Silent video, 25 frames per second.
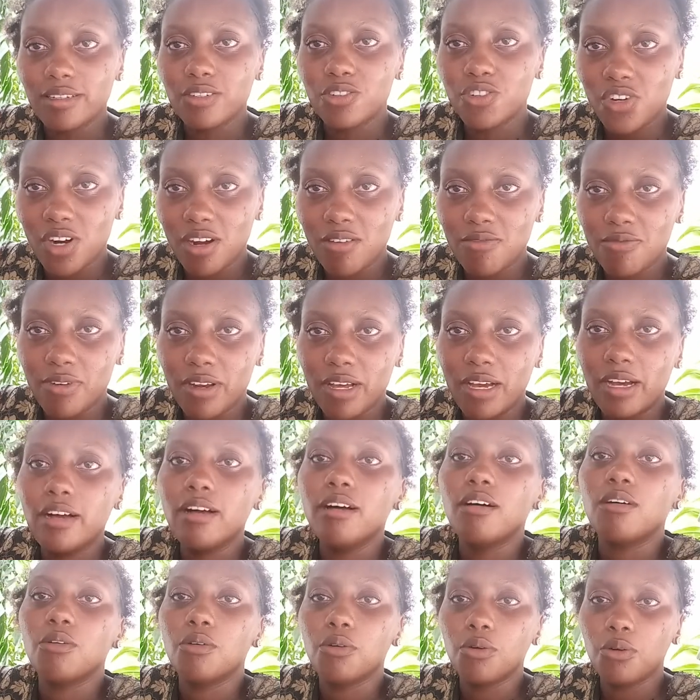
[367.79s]
traveler
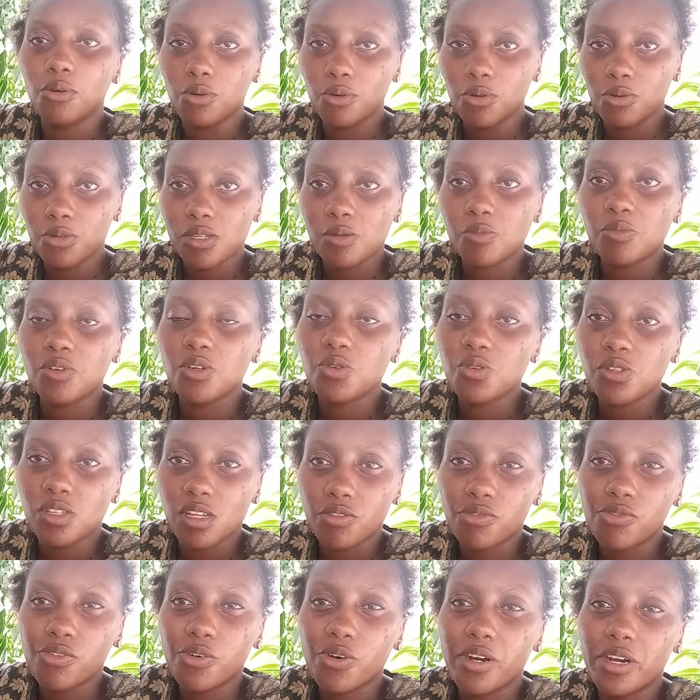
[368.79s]
or someone who's
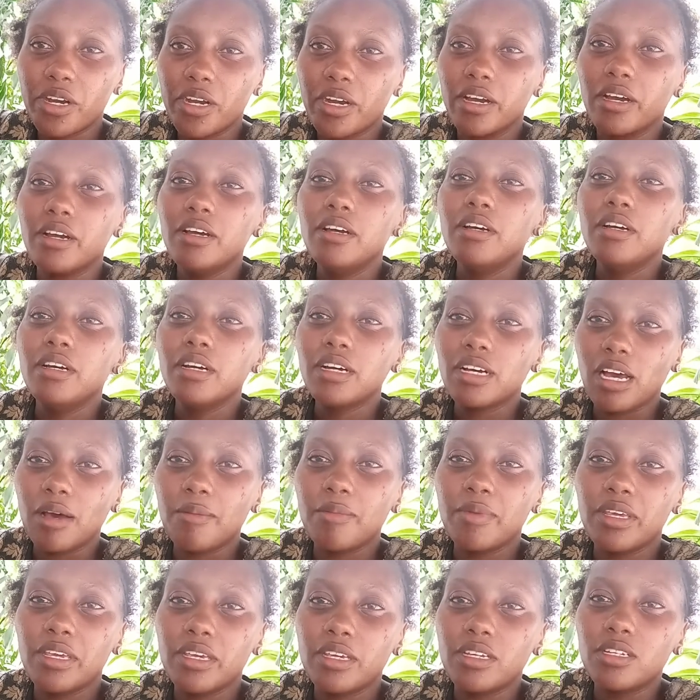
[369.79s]
a foreigner
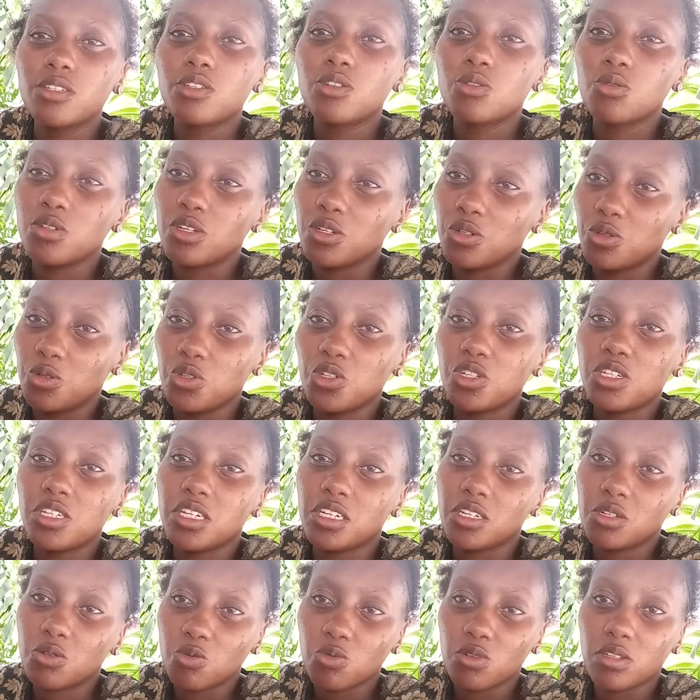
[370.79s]
coming in to
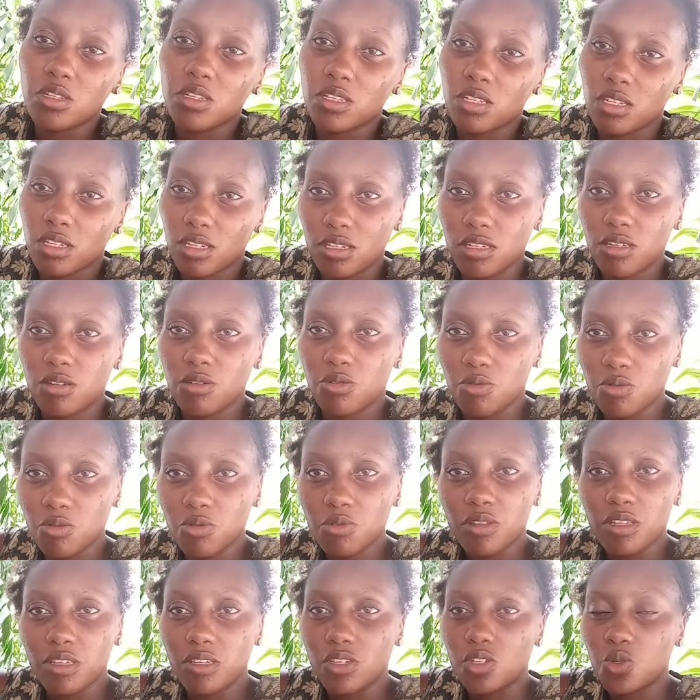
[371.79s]
negotiate with you know
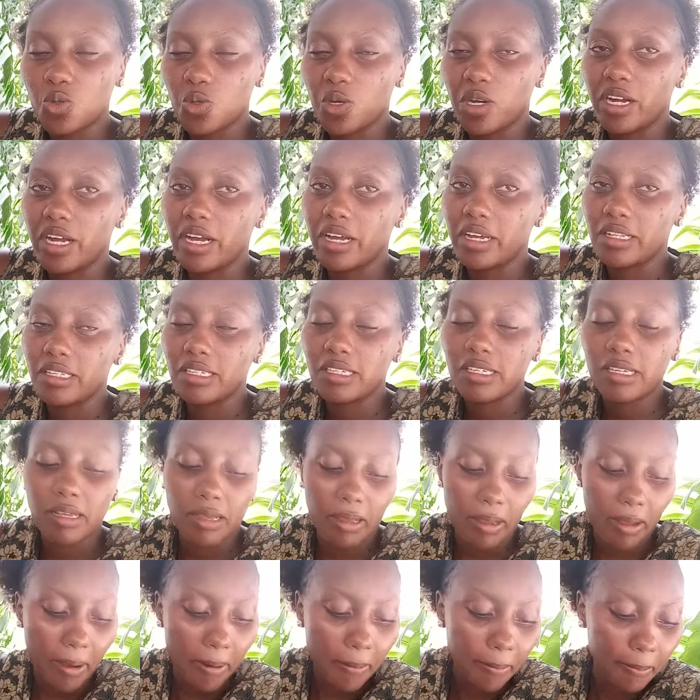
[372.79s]
these tour guides
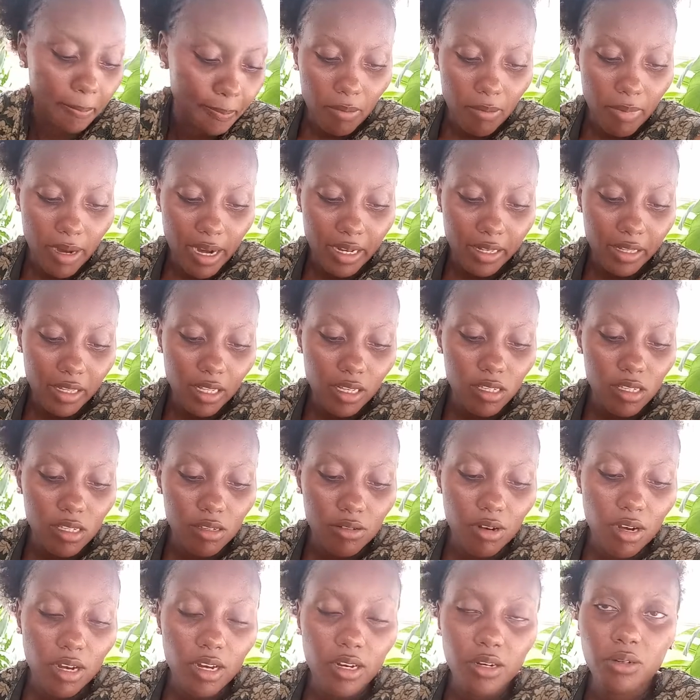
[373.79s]
yeah but
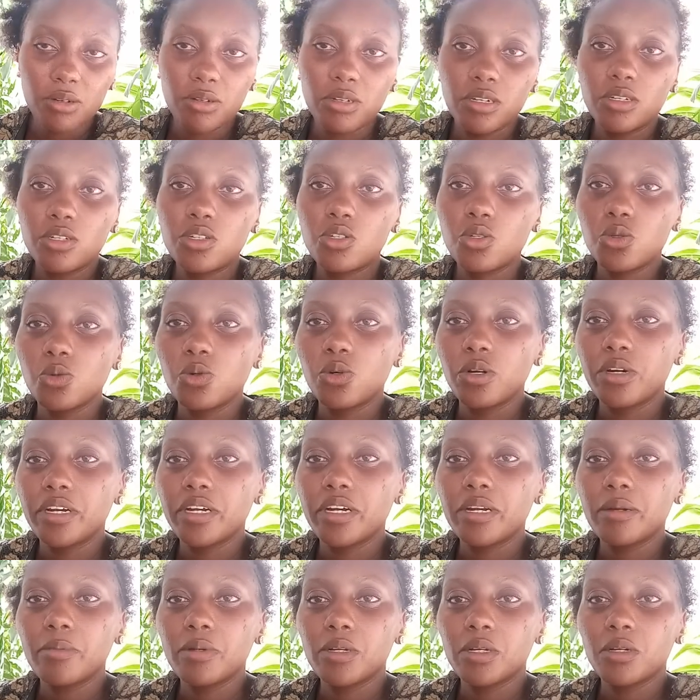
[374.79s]
there's really no need to
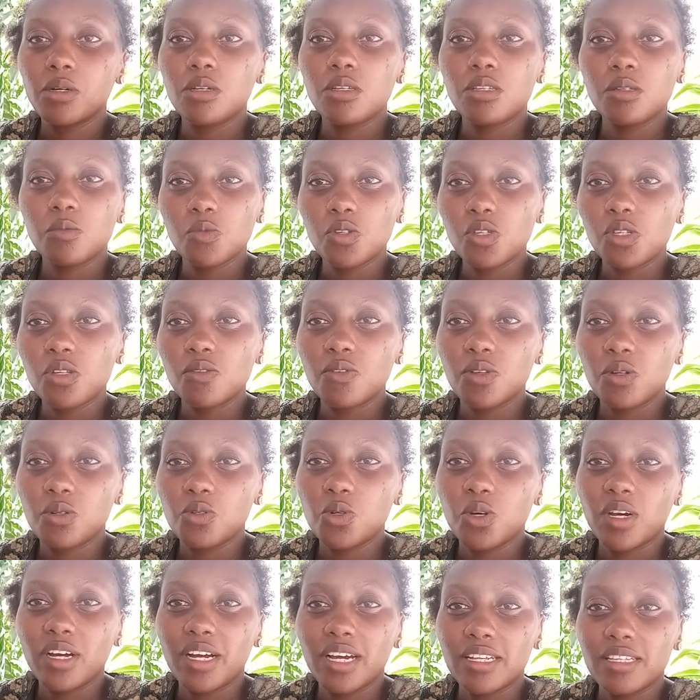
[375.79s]
worry because most of the
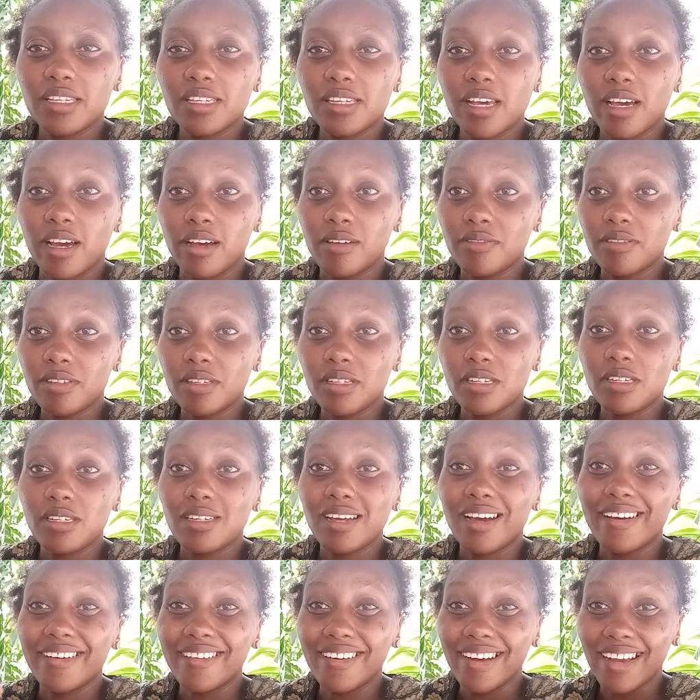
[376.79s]
tour guides here i've seen
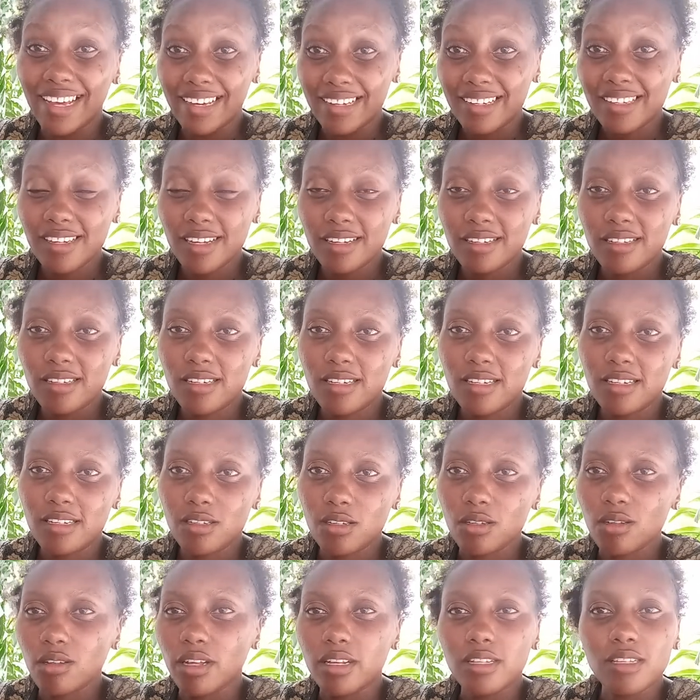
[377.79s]
are licensed
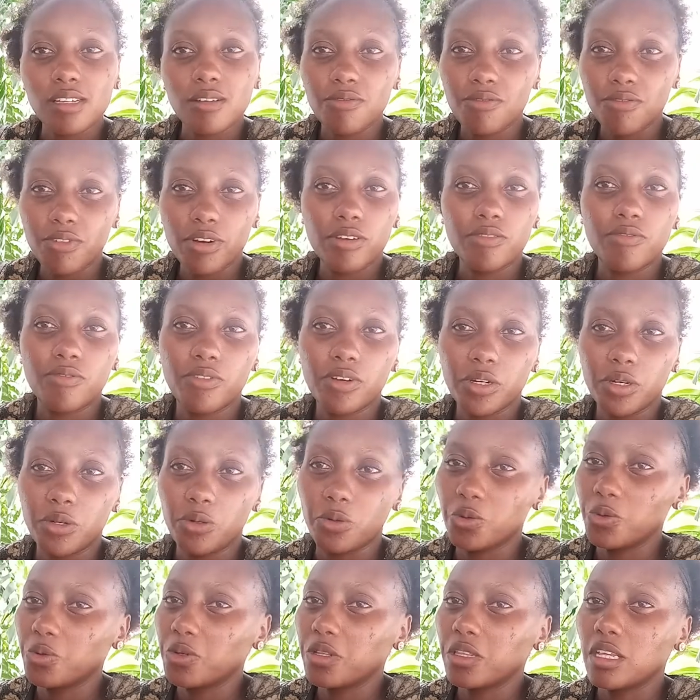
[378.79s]
so that's a very very
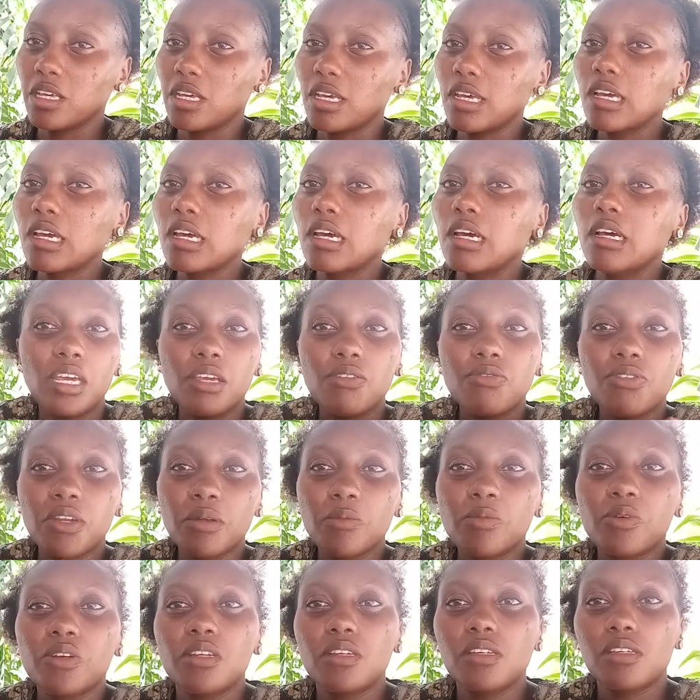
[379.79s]
good thing if
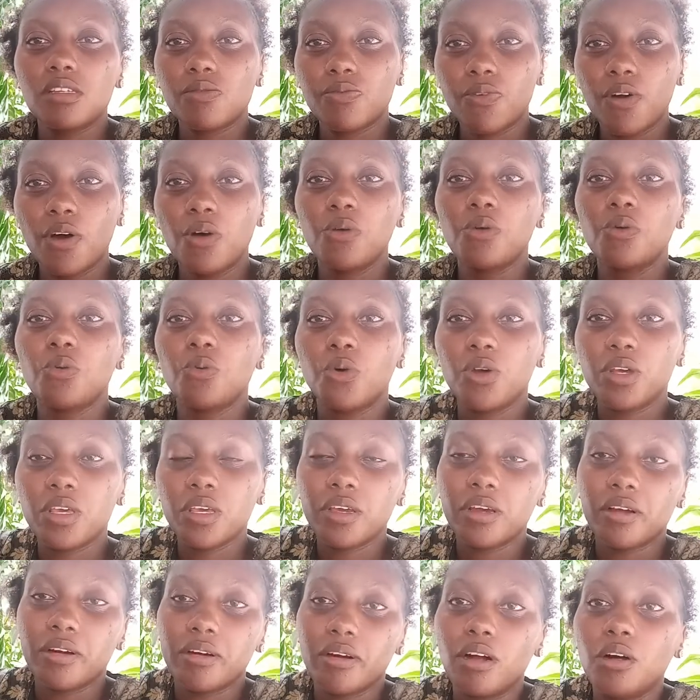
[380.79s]
anybody is found
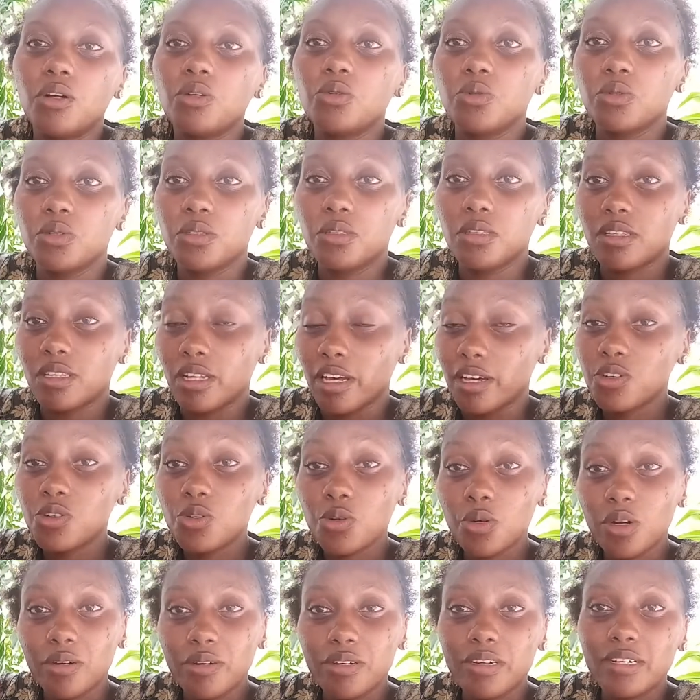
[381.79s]
walking around with a
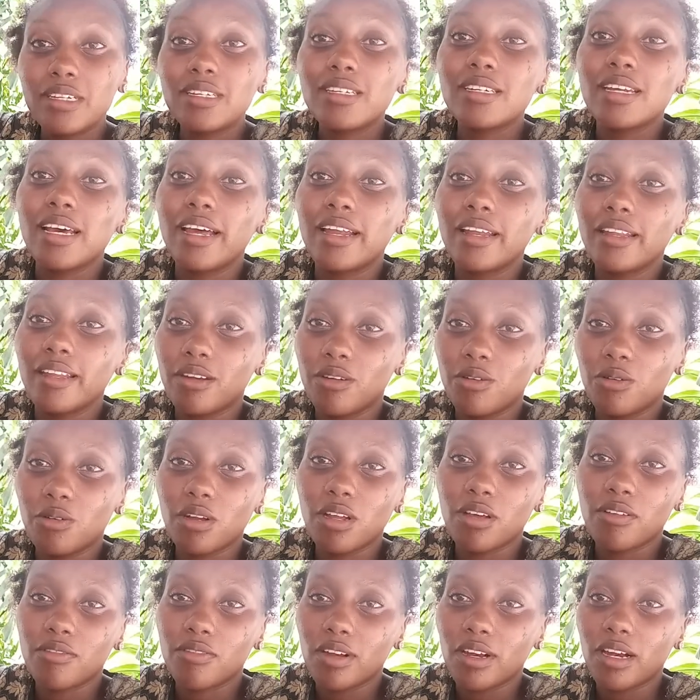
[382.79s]
tourist and they don't
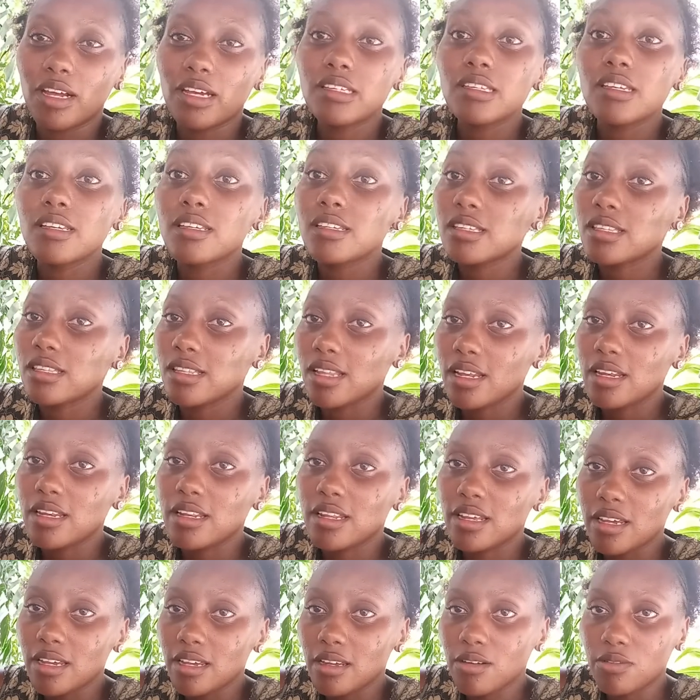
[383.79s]
have the license then
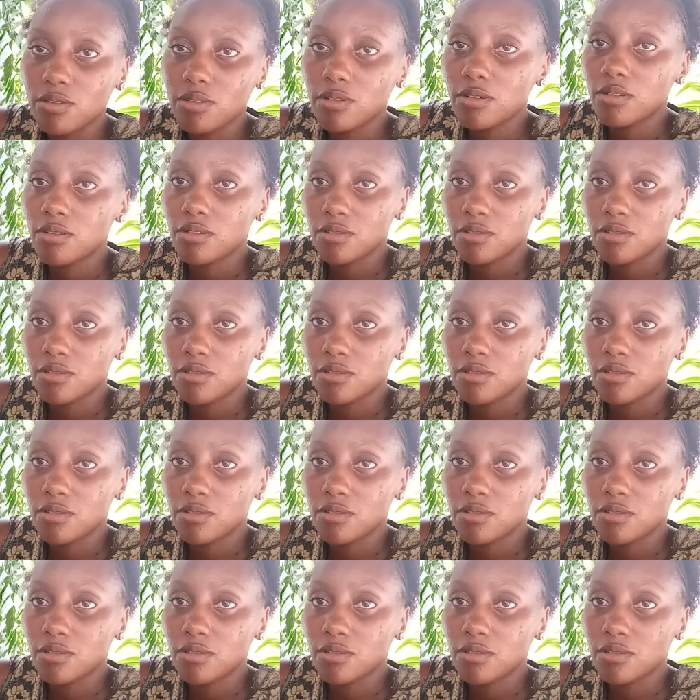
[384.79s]
they're in